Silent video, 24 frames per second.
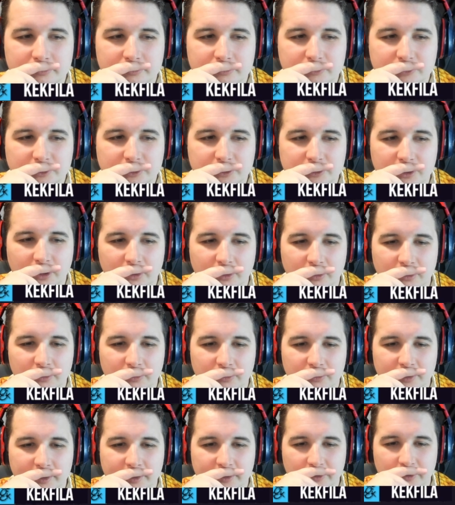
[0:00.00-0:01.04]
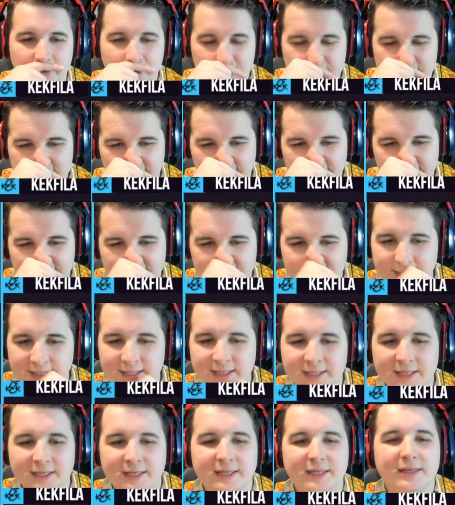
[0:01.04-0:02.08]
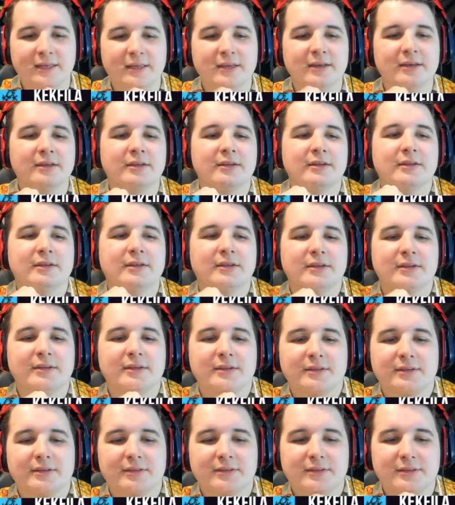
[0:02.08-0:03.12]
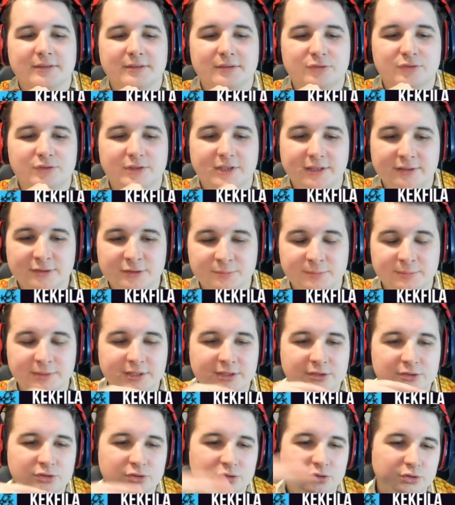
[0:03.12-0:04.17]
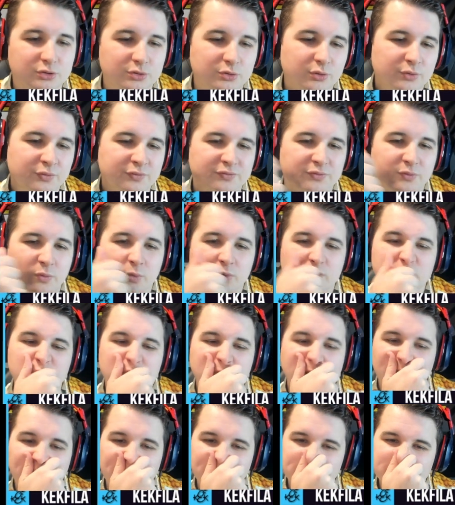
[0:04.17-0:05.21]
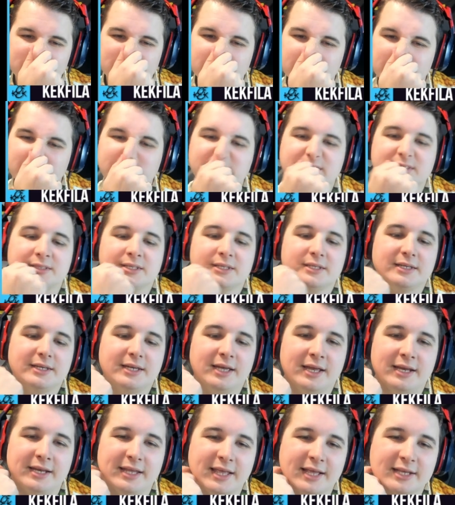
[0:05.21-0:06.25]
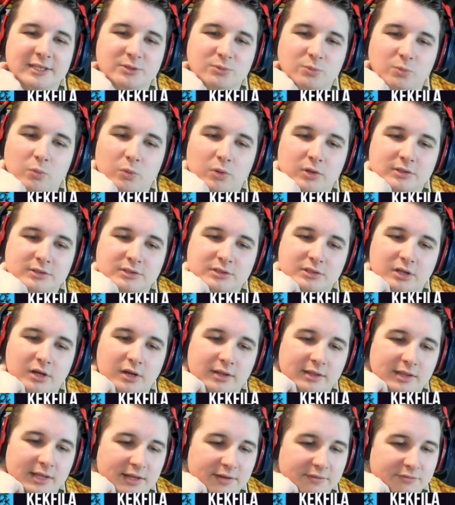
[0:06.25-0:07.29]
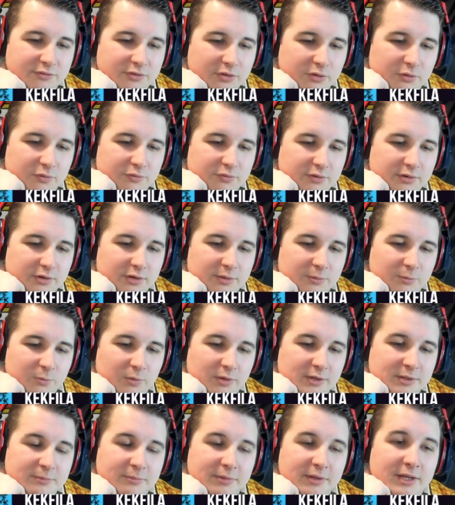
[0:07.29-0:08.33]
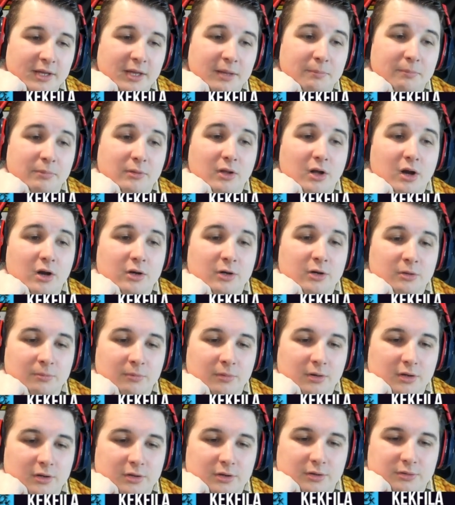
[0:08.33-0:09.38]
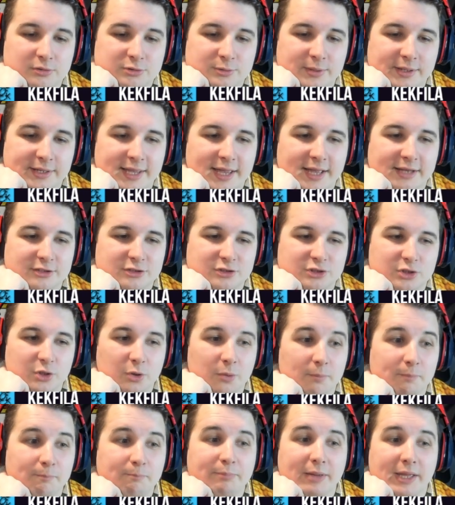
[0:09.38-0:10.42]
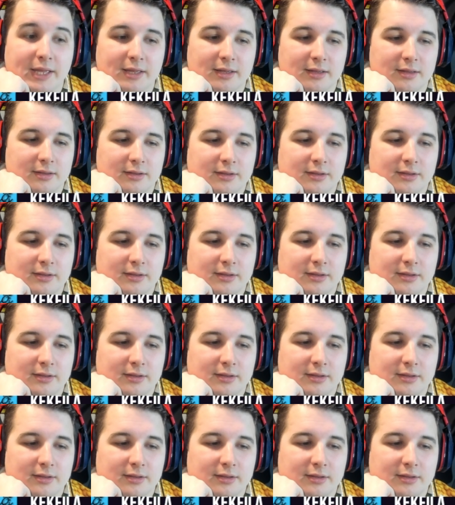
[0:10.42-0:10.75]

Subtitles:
So it looks like he gives me 2 4-drops and he has 1 Dawn left over, and 1 being a blocker Marco, so I can't just go big.